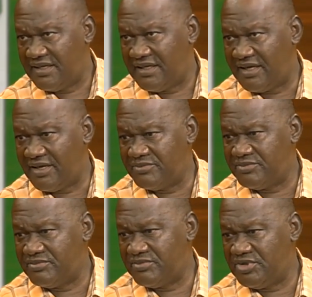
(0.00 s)

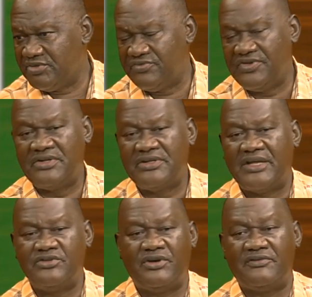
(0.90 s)
um, you feel
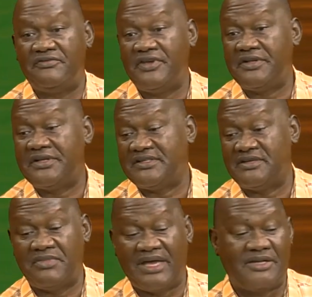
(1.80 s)
that you have failed as a
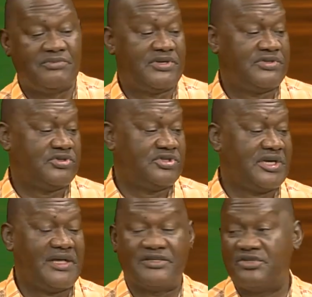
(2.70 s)
man because your
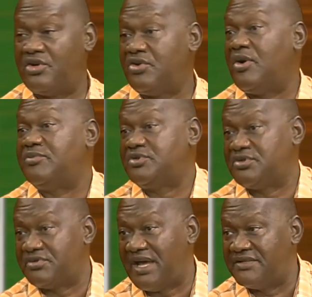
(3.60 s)
child is not up to
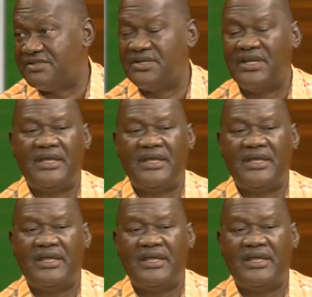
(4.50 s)
scratch.